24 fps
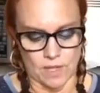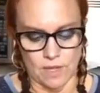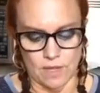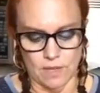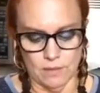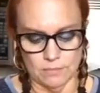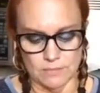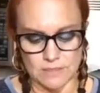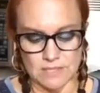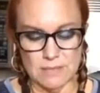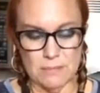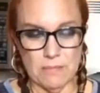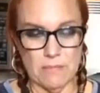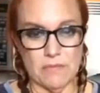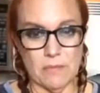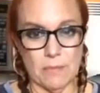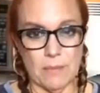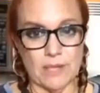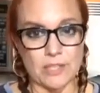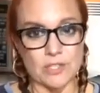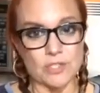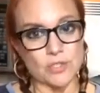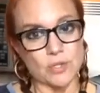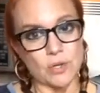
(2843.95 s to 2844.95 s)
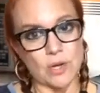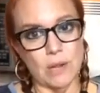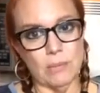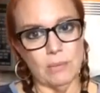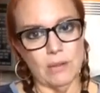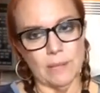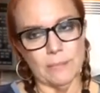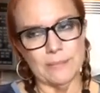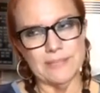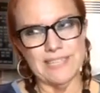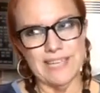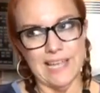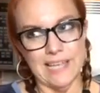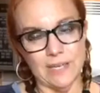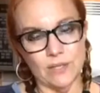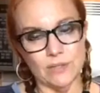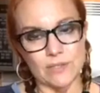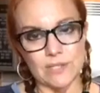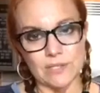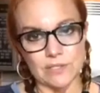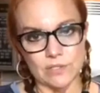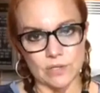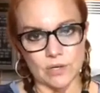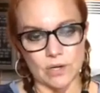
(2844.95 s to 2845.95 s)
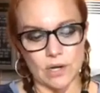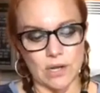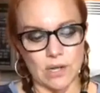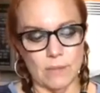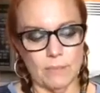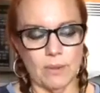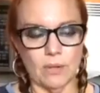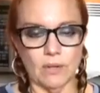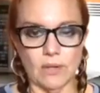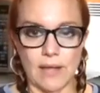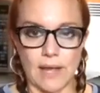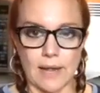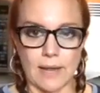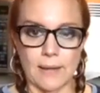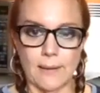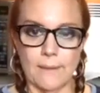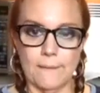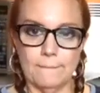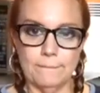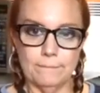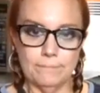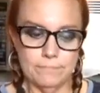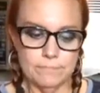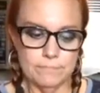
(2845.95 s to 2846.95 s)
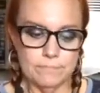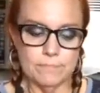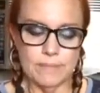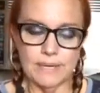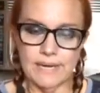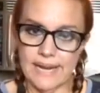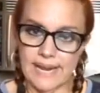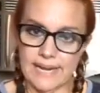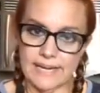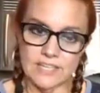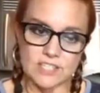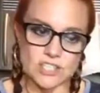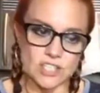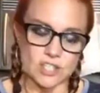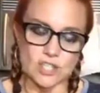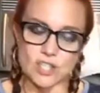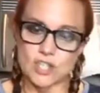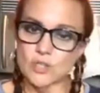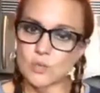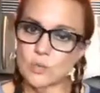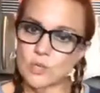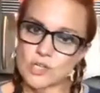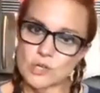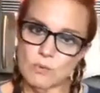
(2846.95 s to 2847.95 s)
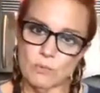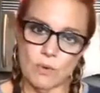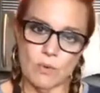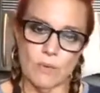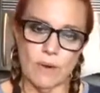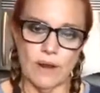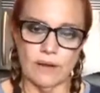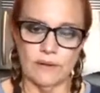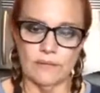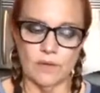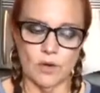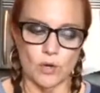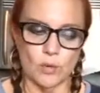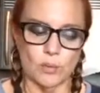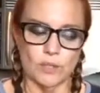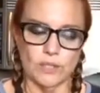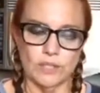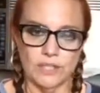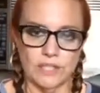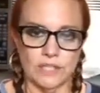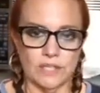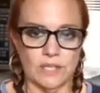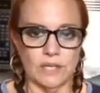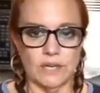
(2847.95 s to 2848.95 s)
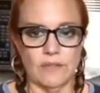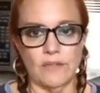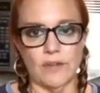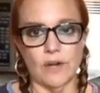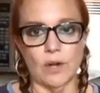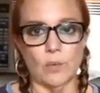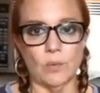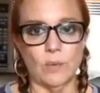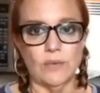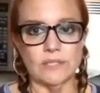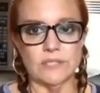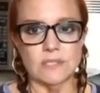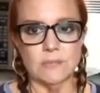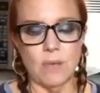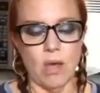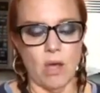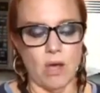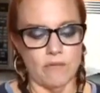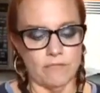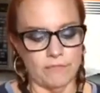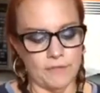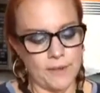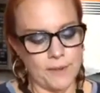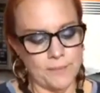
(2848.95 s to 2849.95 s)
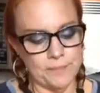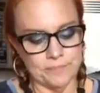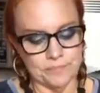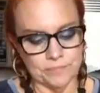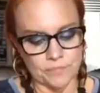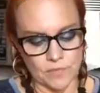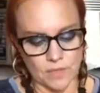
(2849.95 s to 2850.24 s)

Um, some of them I scrub, like potatoes I scrub, but like bananas. I just swish them around and they're really good. And then I rinse them off.